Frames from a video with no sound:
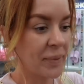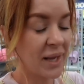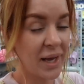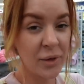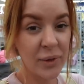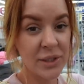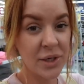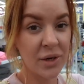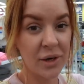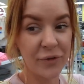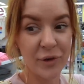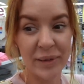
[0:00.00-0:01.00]
Yeah, it only took
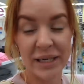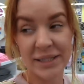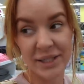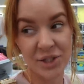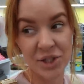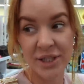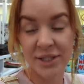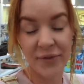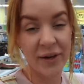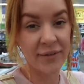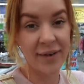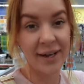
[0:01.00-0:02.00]
her a few minutes and she's
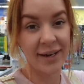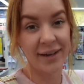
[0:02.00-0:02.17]
fitting right